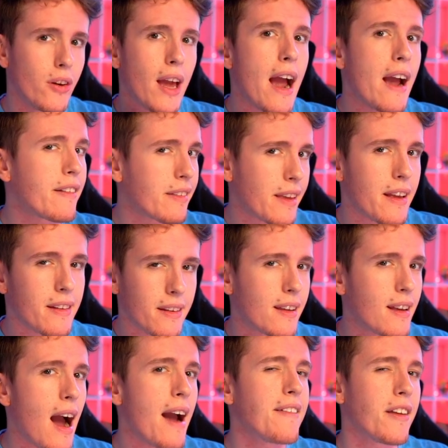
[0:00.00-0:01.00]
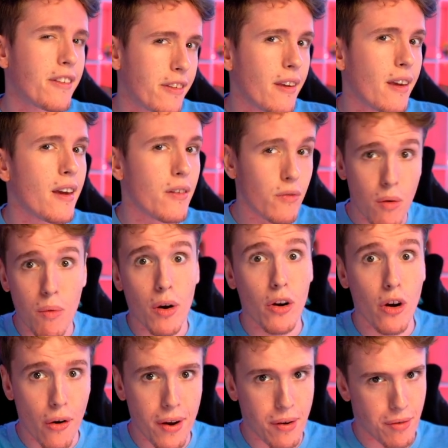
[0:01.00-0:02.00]
guys can kinda see where we're
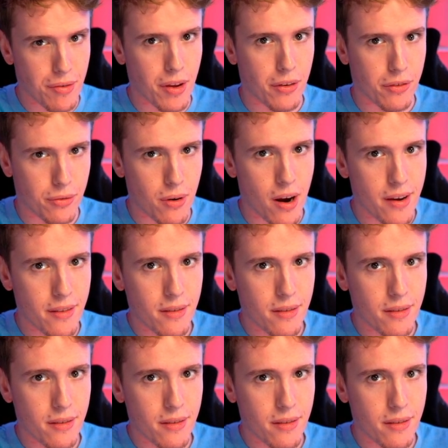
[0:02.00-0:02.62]
going with this, right?